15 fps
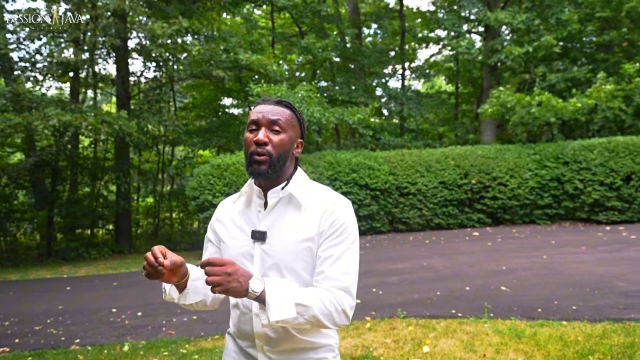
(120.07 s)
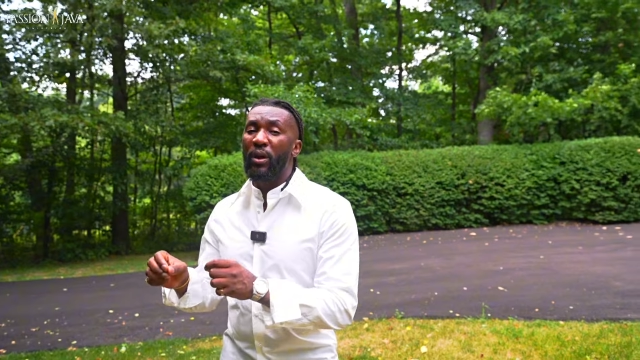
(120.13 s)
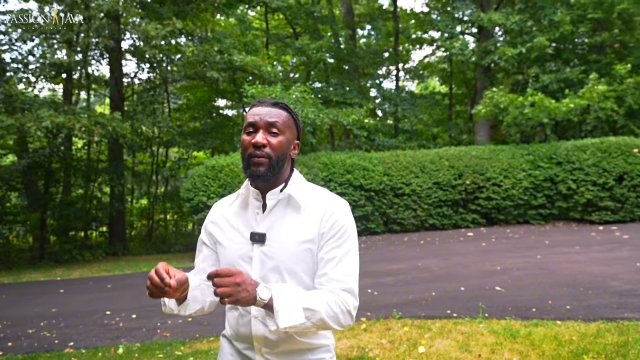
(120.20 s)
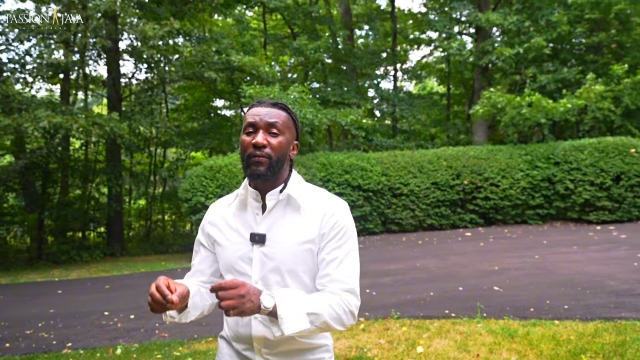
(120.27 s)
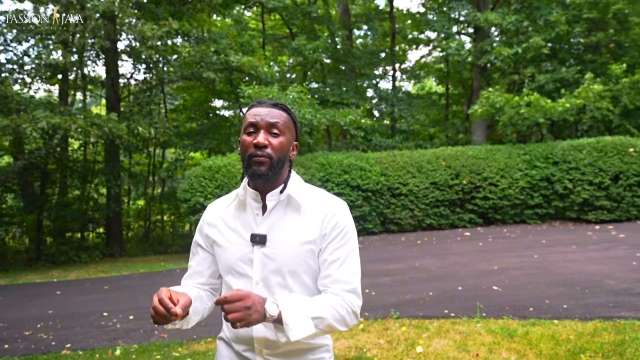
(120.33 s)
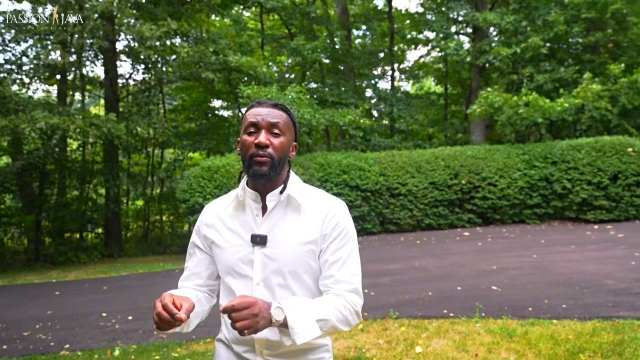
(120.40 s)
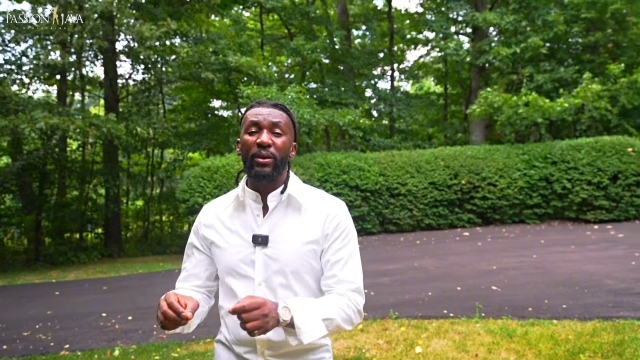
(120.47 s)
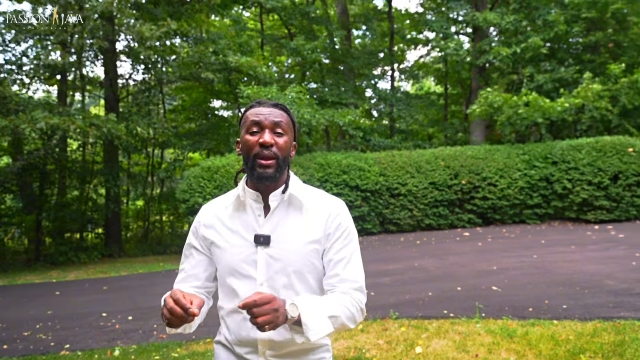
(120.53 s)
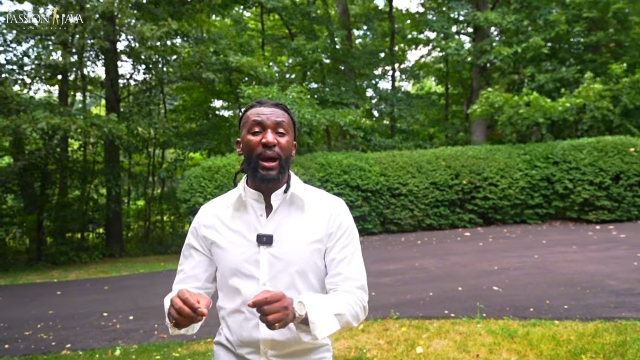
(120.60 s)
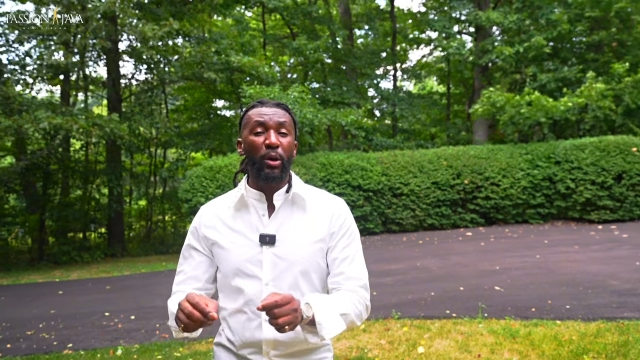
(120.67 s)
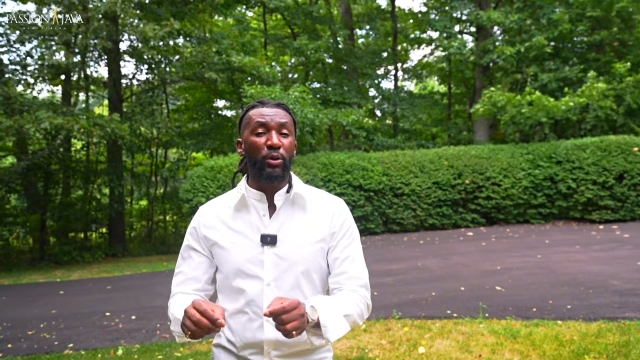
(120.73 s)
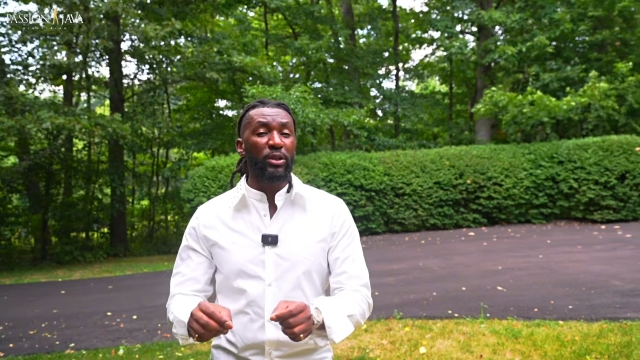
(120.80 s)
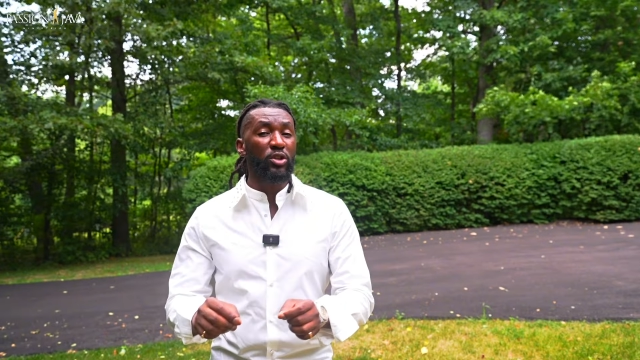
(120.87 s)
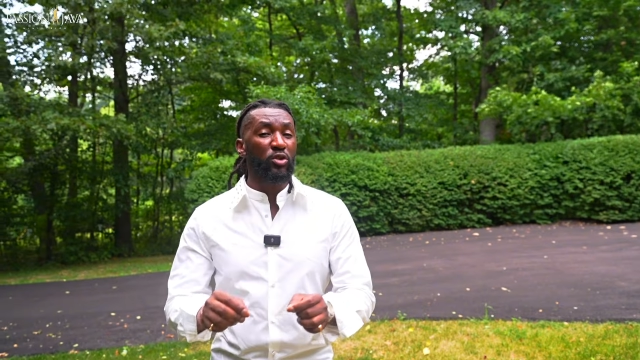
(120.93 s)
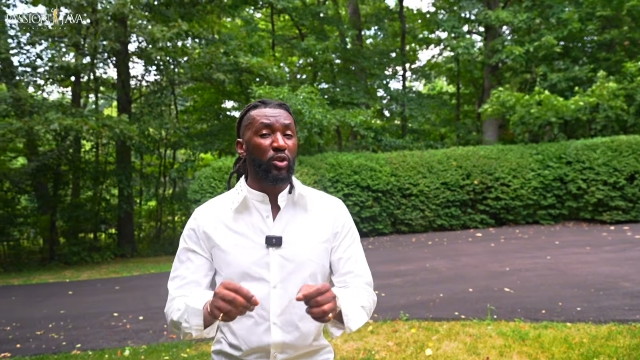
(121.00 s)
you have
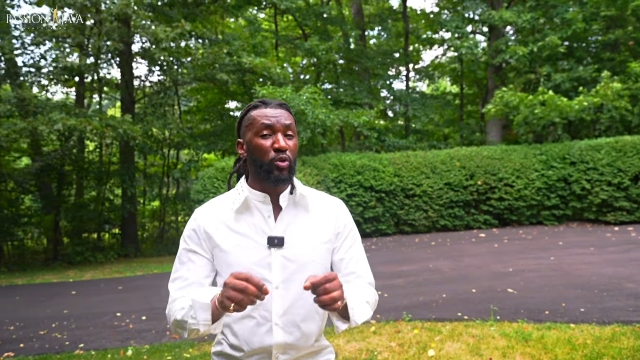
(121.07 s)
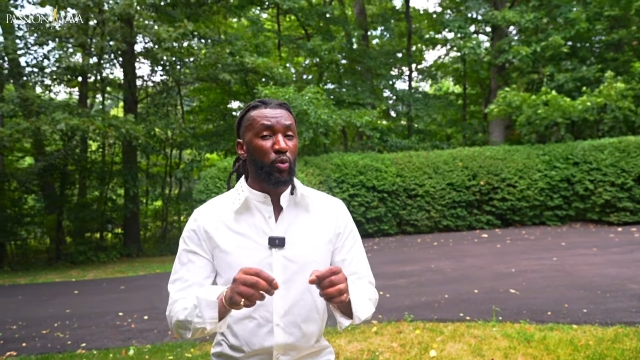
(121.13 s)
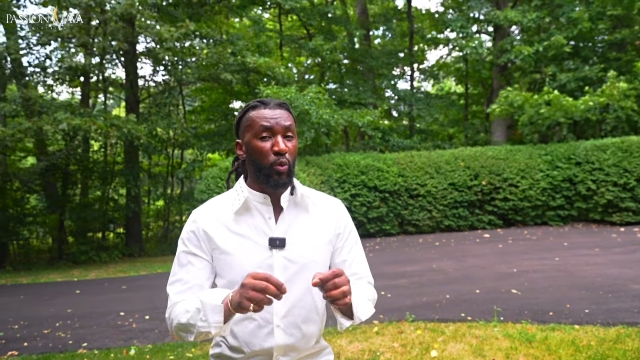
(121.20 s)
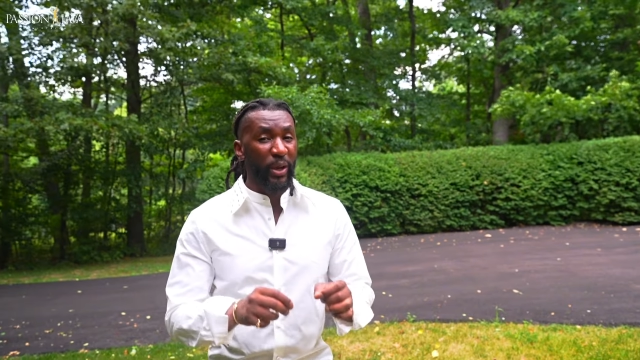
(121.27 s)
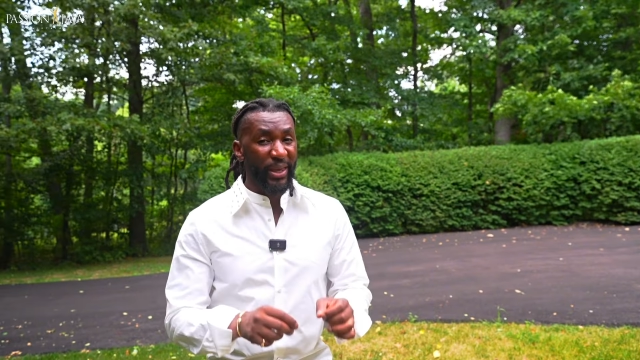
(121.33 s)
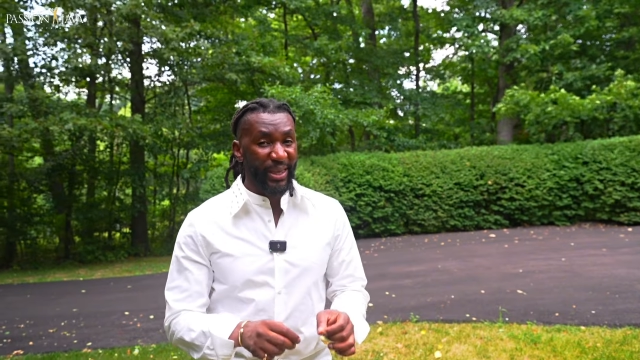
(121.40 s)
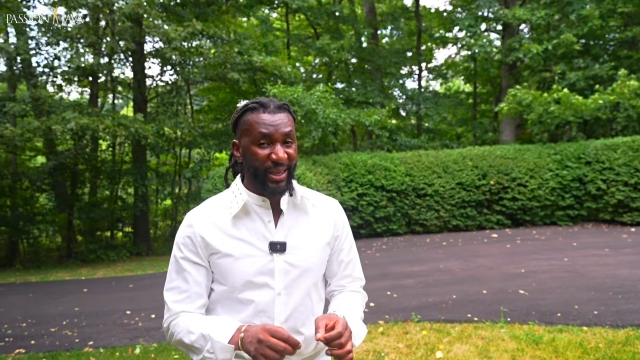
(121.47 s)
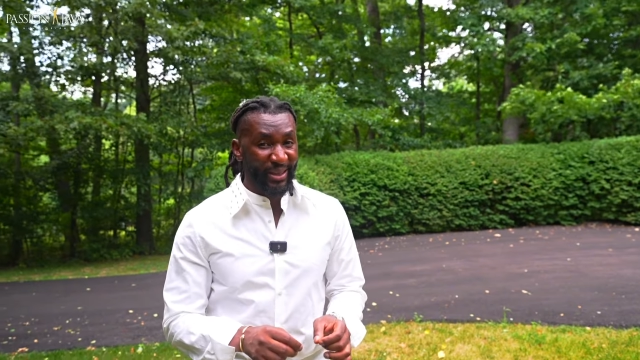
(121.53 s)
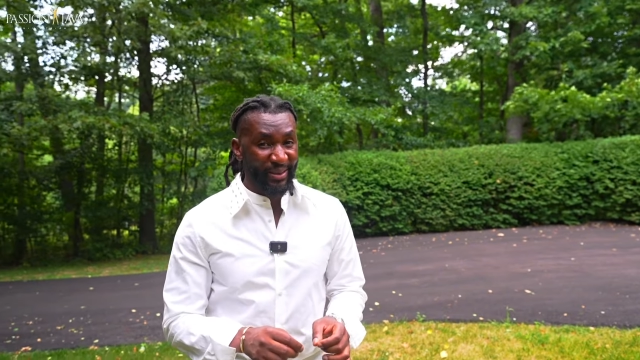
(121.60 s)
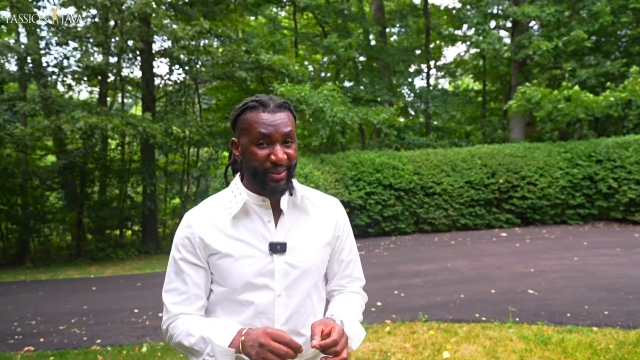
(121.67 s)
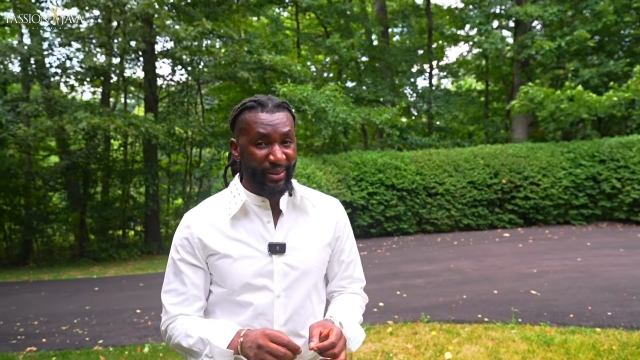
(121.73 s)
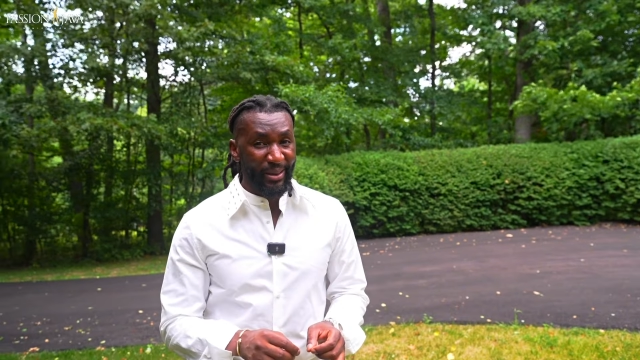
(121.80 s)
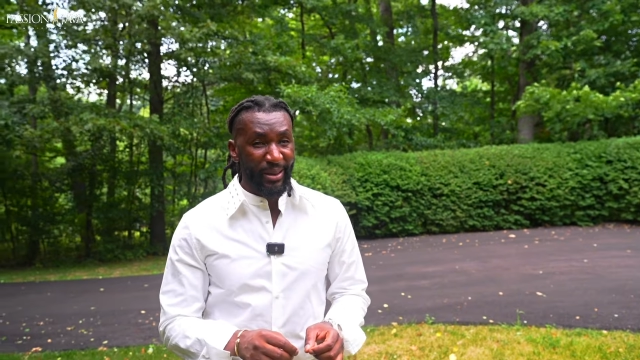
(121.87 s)
now is not working